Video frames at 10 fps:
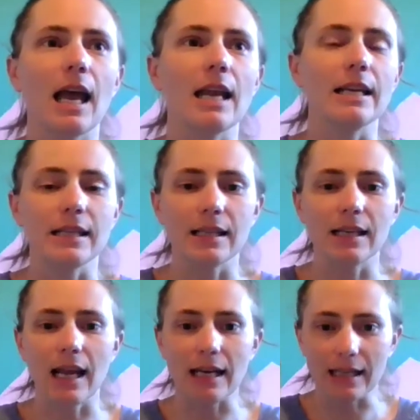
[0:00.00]
an
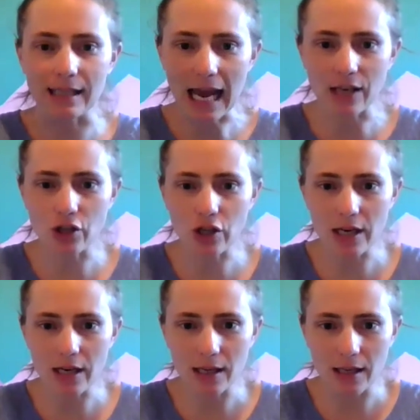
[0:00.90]

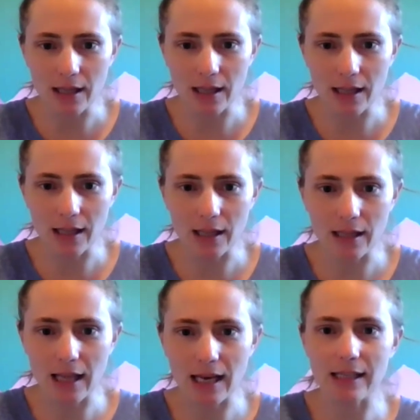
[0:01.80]
intention
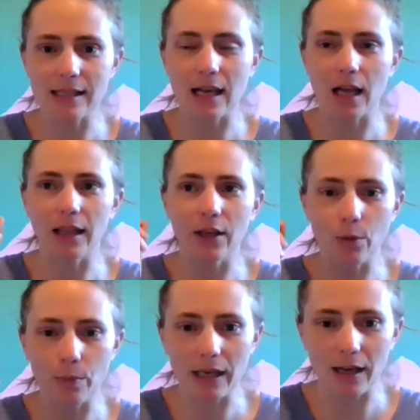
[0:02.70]
that is a
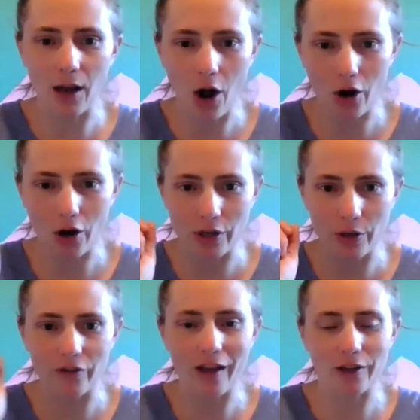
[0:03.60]
little bit hard to
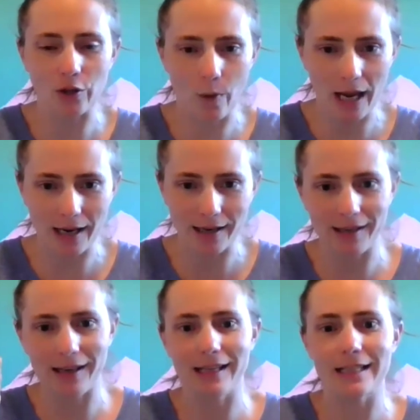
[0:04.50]
evaluate
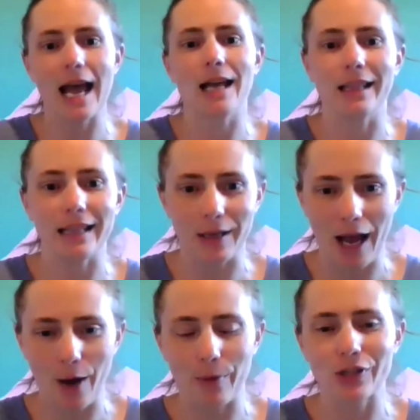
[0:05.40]
exactly
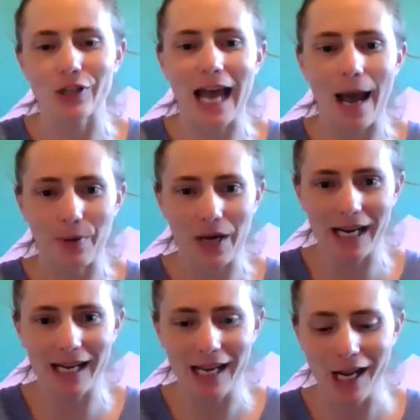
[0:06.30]
how much it's
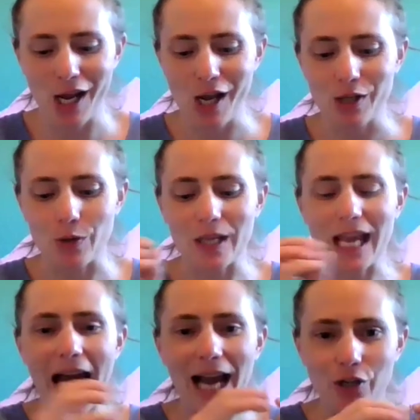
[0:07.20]
happening. So
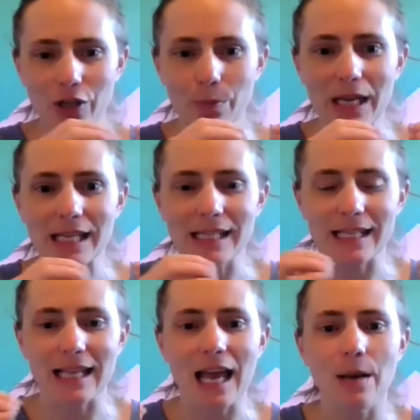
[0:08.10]
the action piece
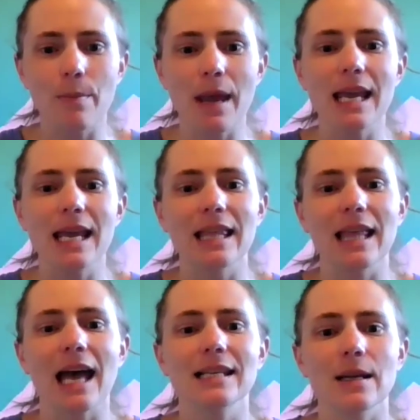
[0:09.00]
is then making
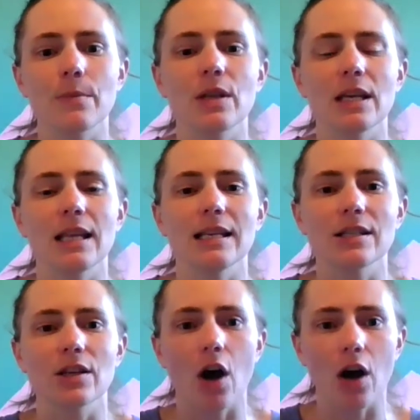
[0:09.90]
that something that
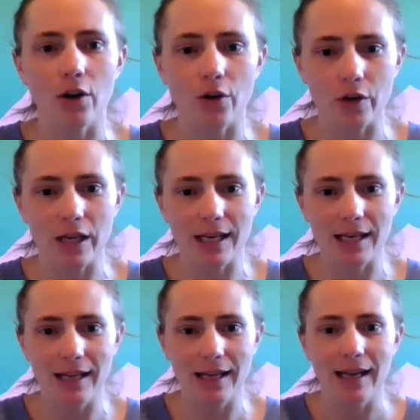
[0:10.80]
is concrete
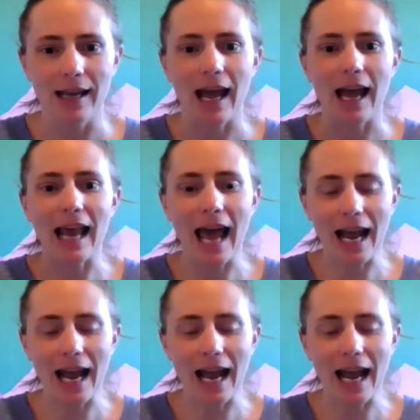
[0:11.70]
and